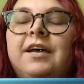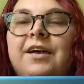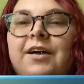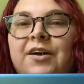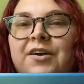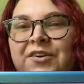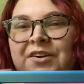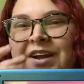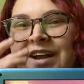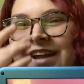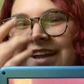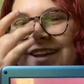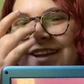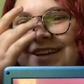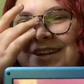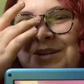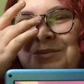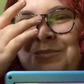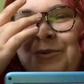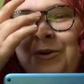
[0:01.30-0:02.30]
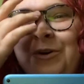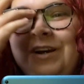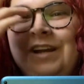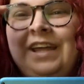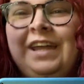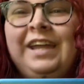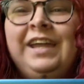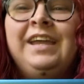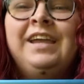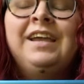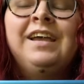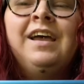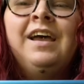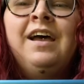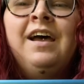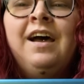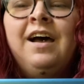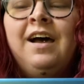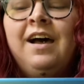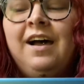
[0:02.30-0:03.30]
All right, good morning.
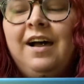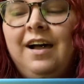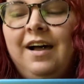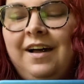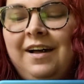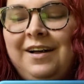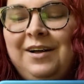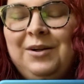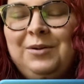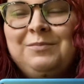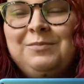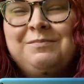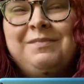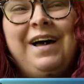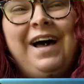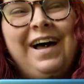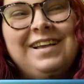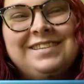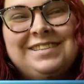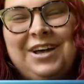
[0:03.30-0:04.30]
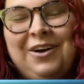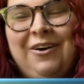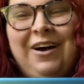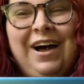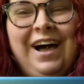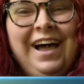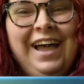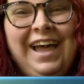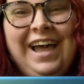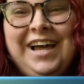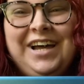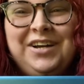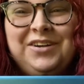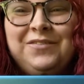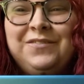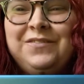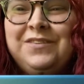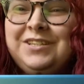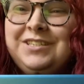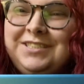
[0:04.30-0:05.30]
So I
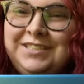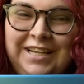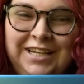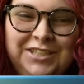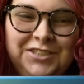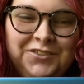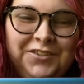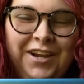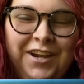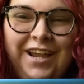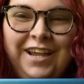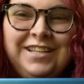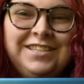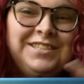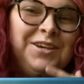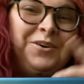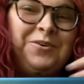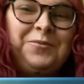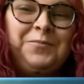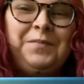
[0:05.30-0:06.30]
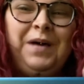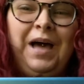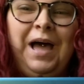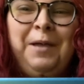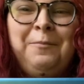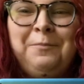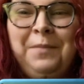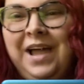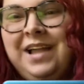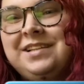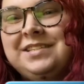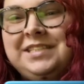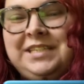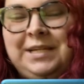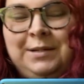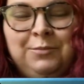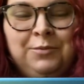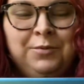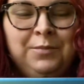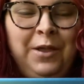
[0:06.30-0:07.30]
have stage fright, so I might
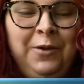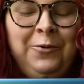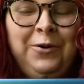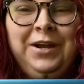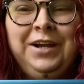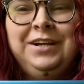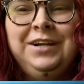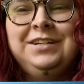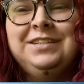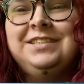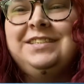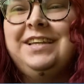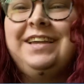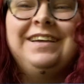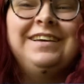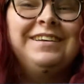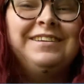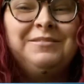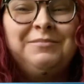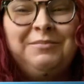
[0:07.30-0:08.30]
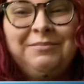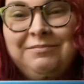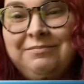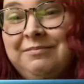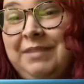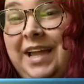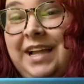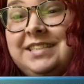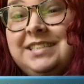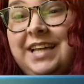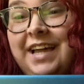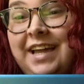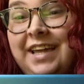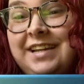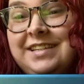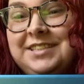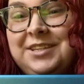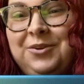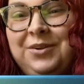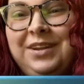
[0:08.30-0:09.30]
stumble my words and my
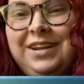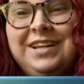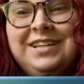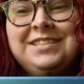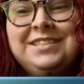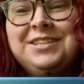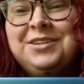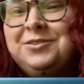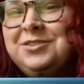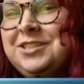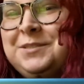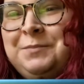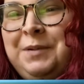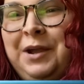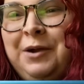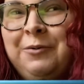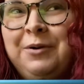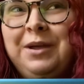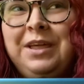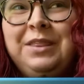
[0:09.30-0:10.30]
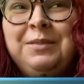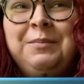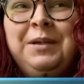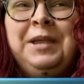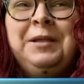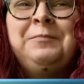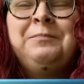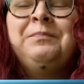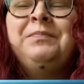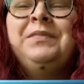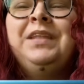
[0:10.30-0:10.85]
anxiety's going nuts, so just bear with me.